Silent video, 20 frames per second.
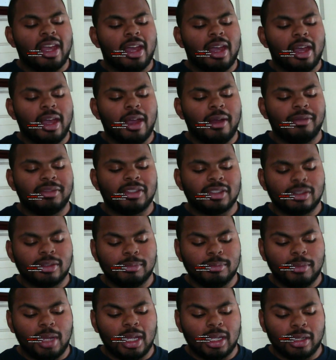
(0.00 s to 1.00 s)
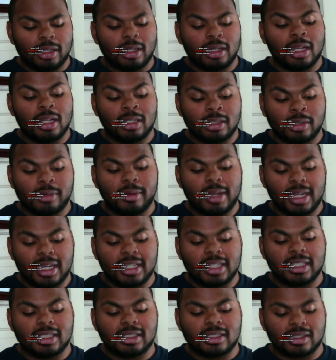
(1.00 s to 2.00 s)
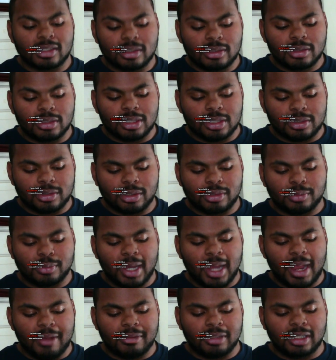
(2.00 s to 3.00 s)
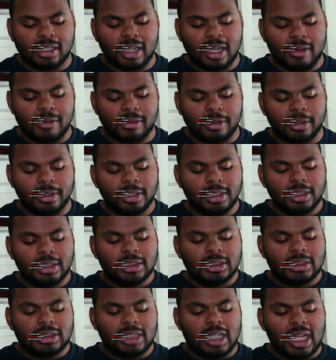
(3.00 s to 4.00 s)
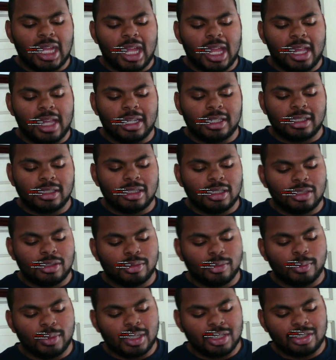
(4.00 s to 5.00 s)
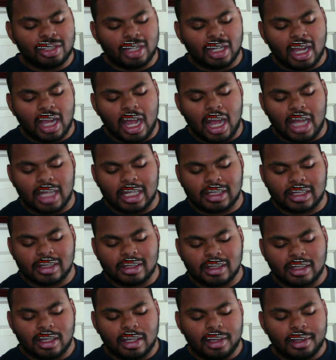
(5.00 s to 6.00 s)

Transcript: of unaccredited school districts will have to cover tuition costs.